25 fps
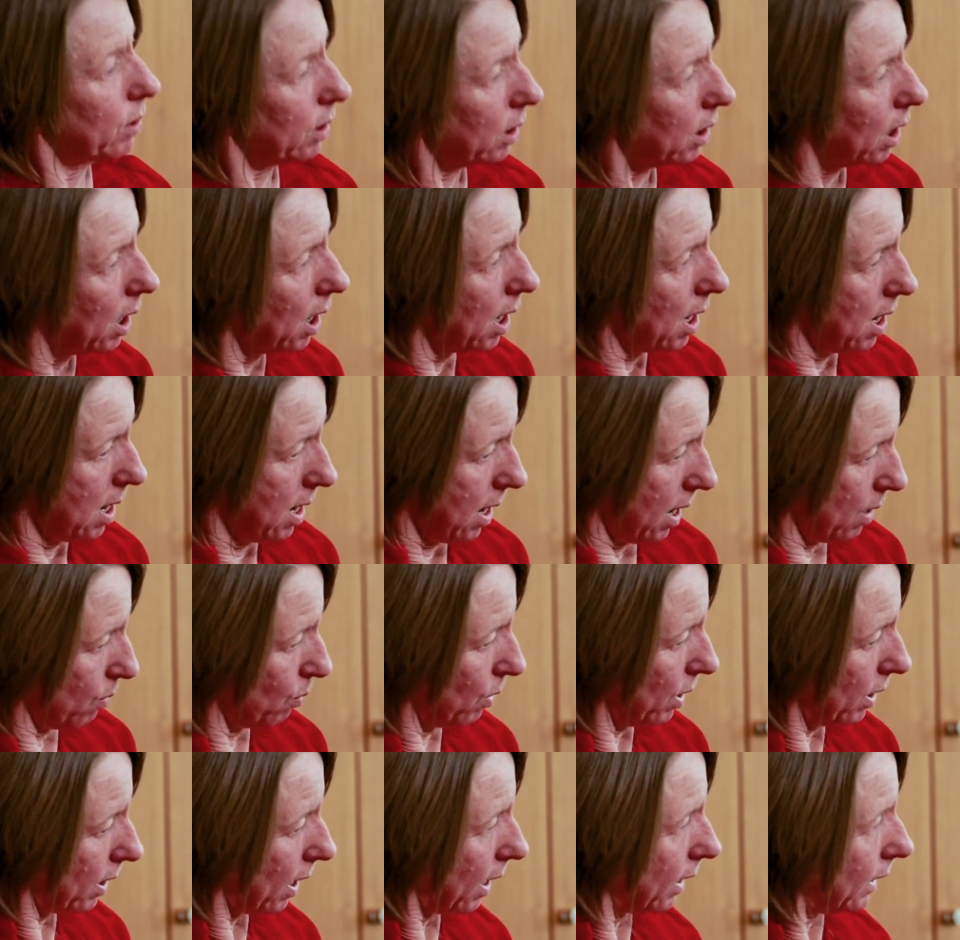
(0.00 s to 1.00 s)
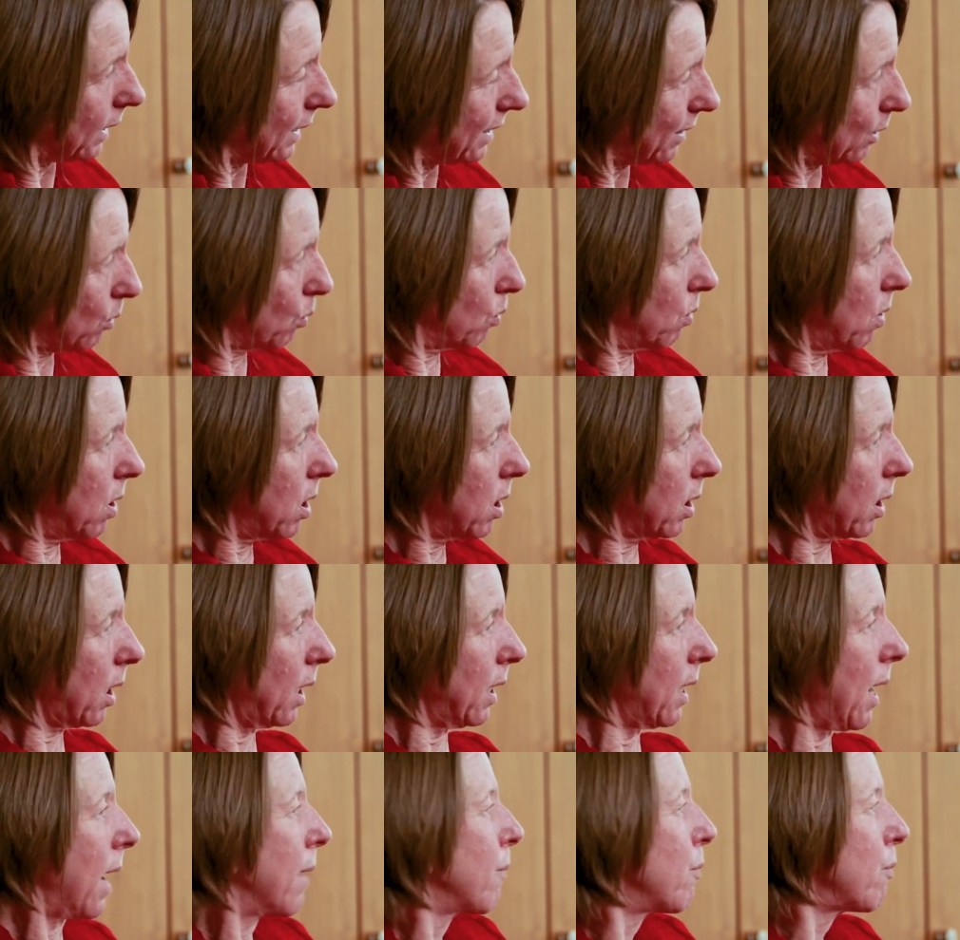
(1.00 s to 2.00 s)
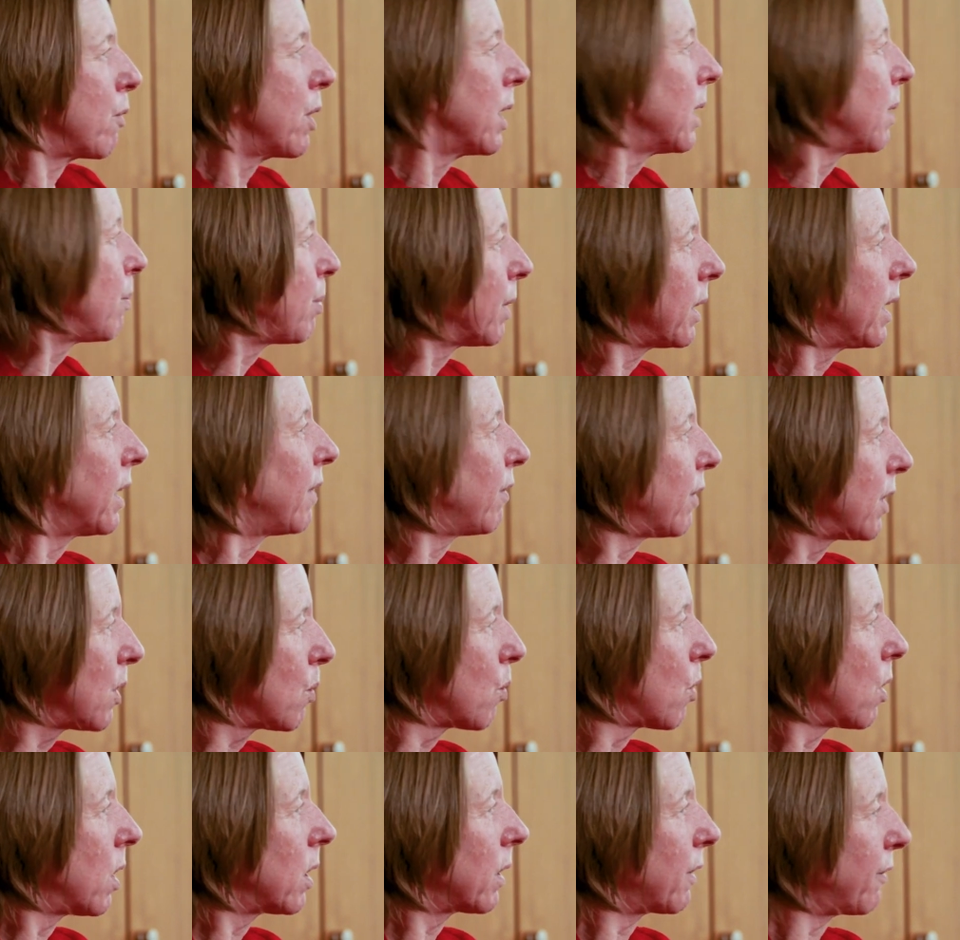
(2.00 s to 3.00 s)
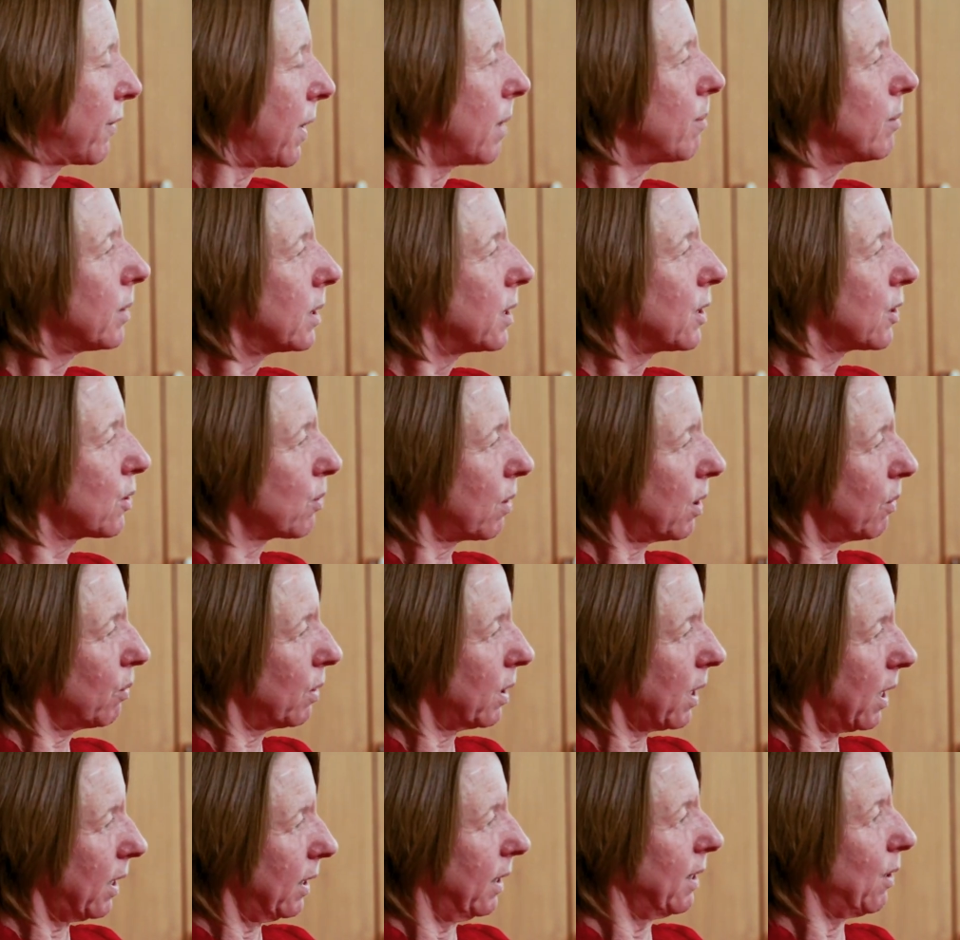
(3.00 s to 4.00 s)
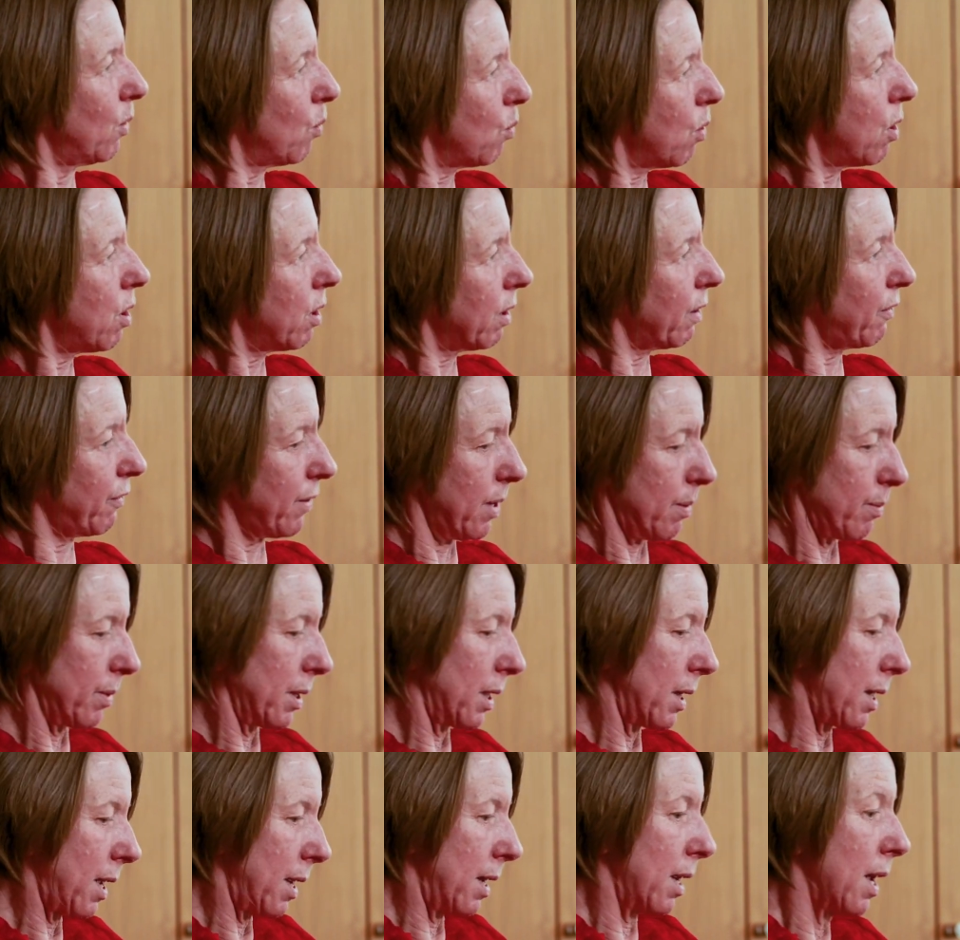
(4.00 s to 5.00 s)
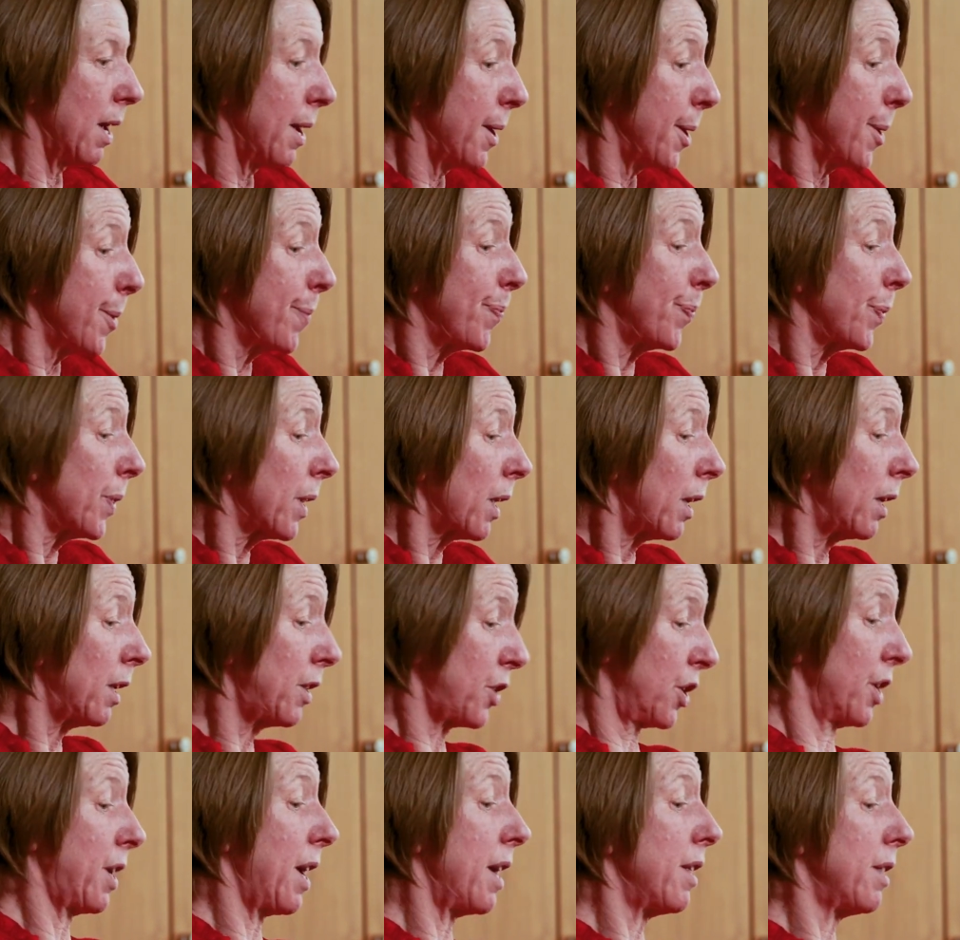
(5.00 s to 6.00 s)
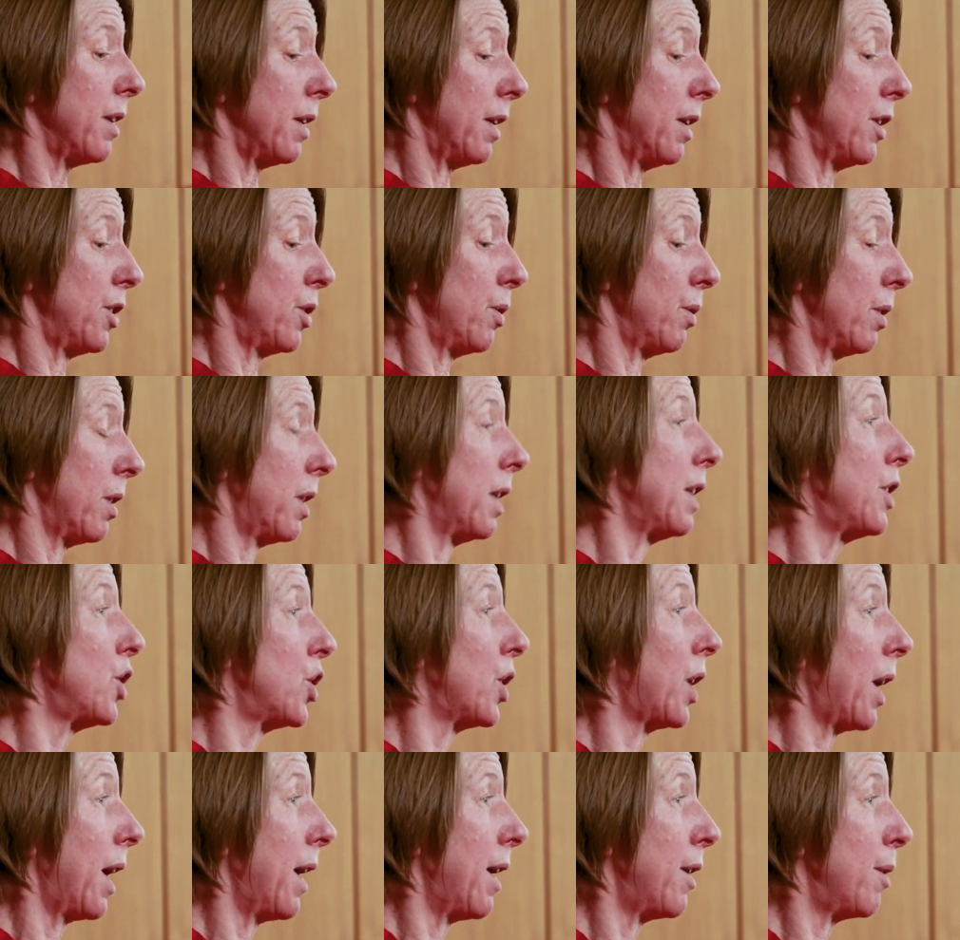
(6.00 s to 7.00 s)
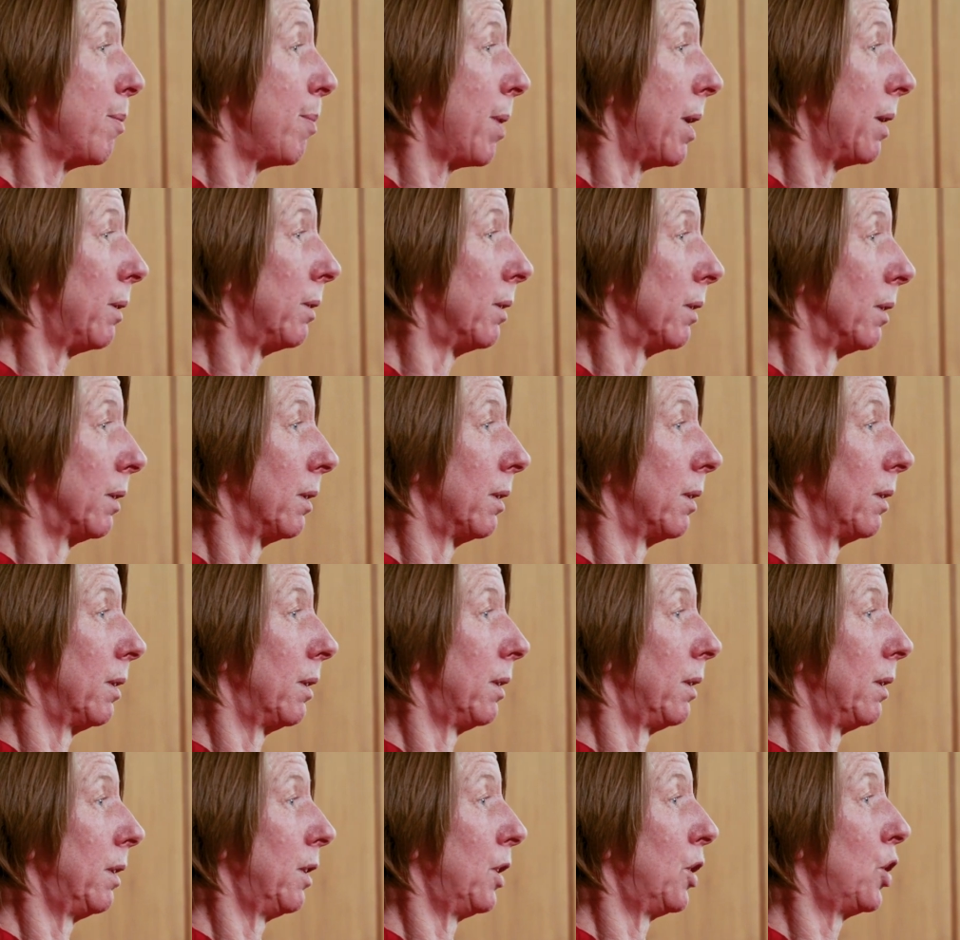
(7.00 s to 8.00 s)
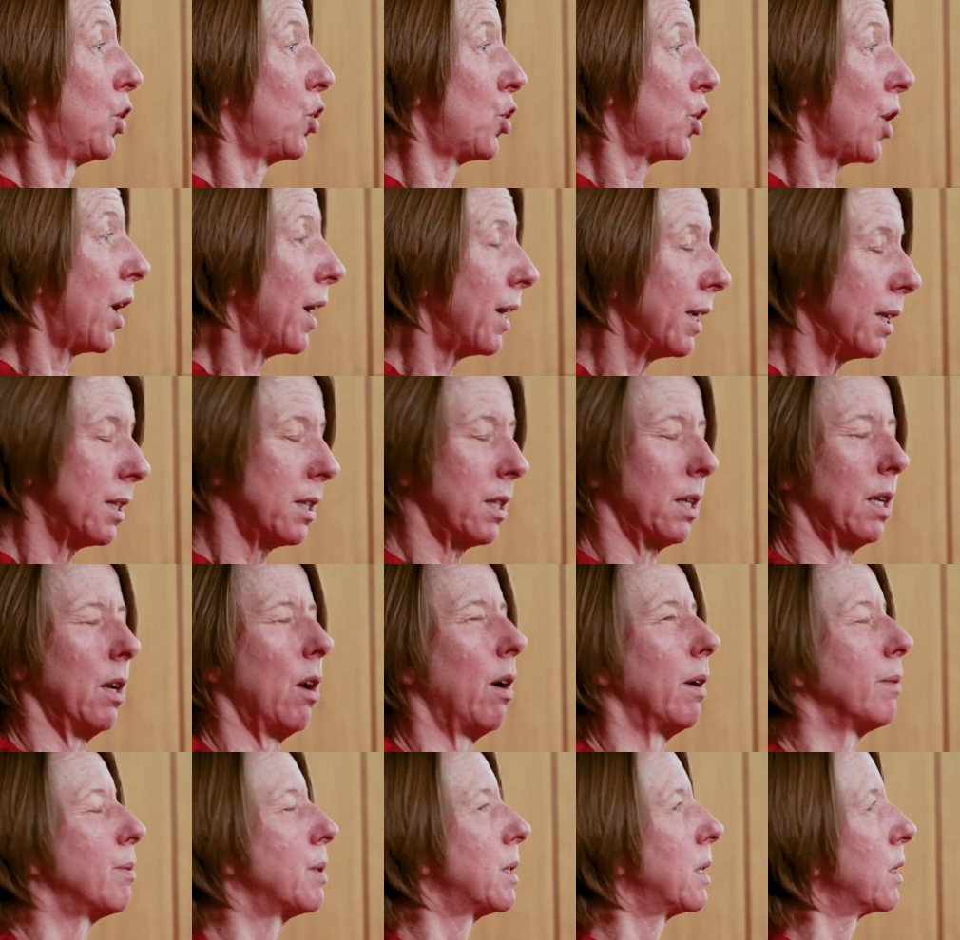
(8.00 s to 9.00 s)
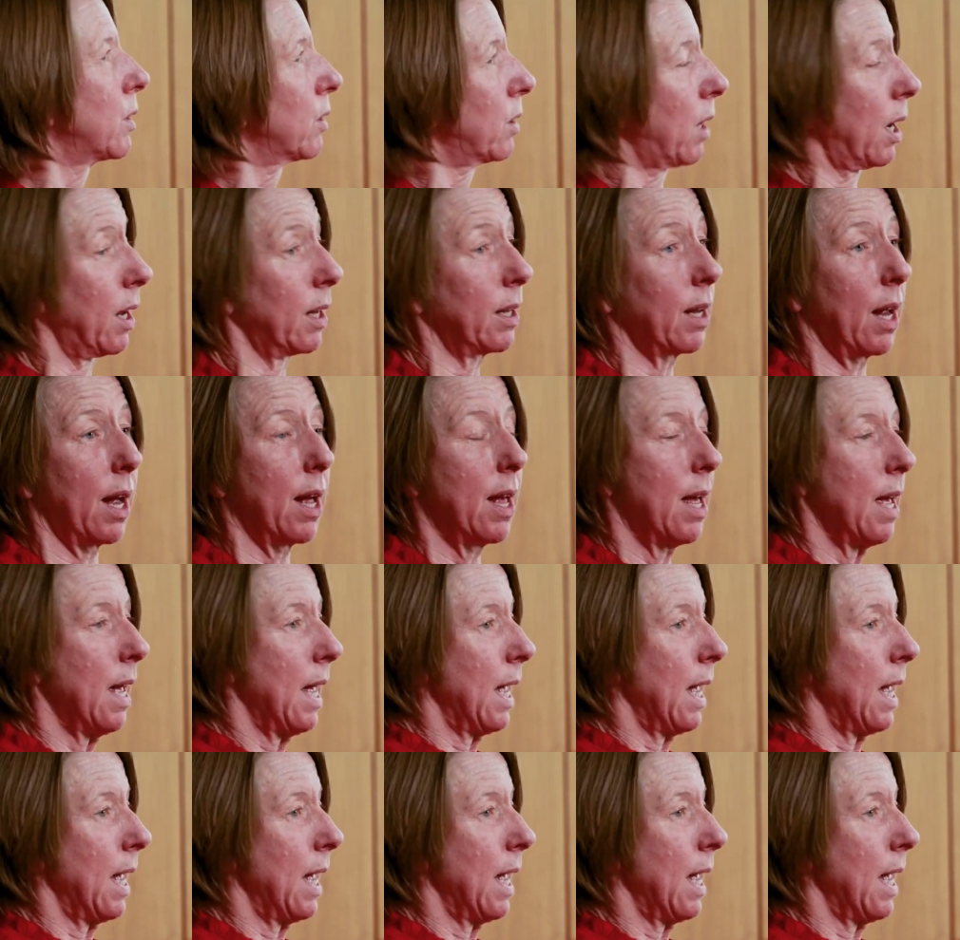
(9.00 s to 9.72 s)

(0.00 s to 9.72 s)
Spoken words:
And with that little work, I really believe in a work family as well. With that little work family, then together you're doing things you care about. You're trying to,